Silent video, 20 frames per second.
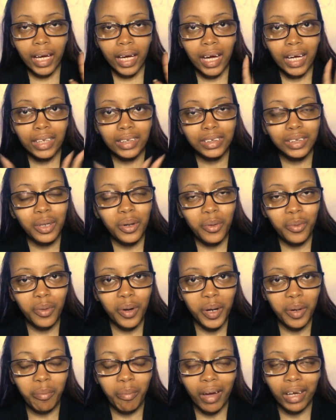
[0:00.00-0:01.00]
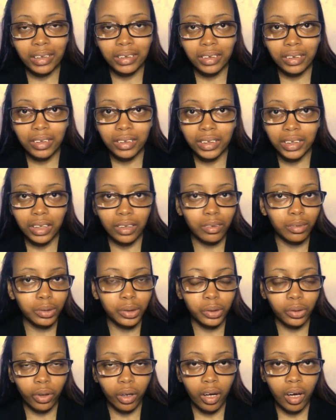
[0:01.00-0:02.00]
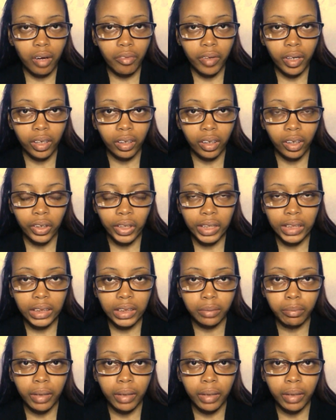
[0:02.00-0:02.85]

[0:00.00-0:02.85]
guys, welcome back to the channel Daughter of Increase.